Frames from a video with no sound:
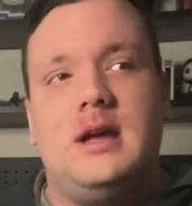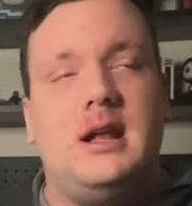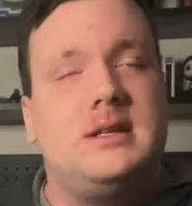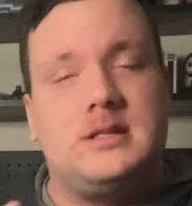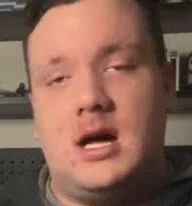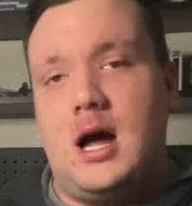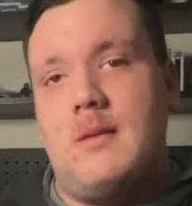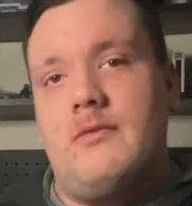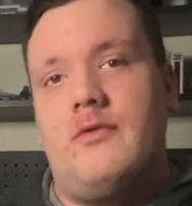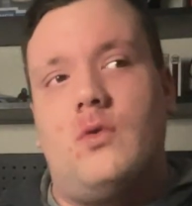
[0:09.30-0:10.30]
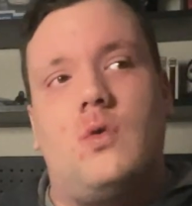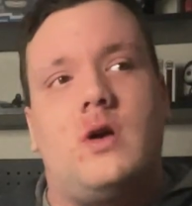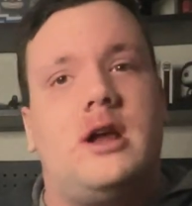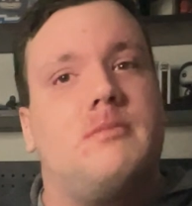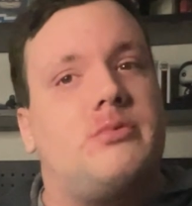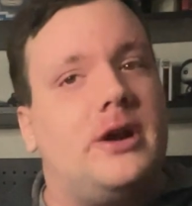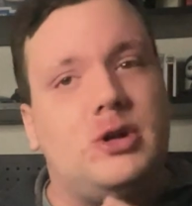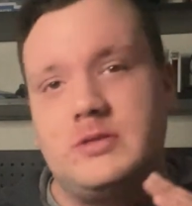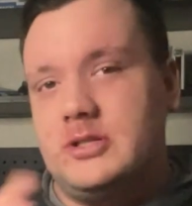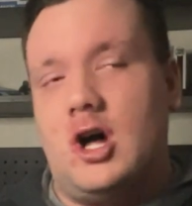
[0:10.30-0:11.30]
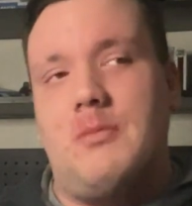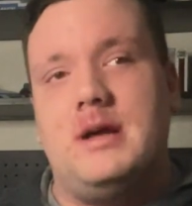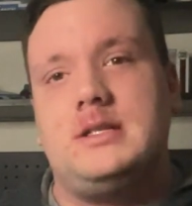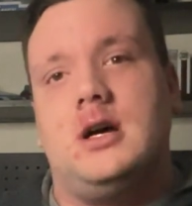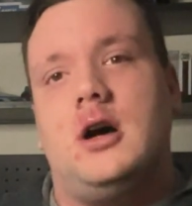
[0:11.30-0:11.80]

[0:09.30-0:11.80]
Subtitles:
It is time for a brand new installment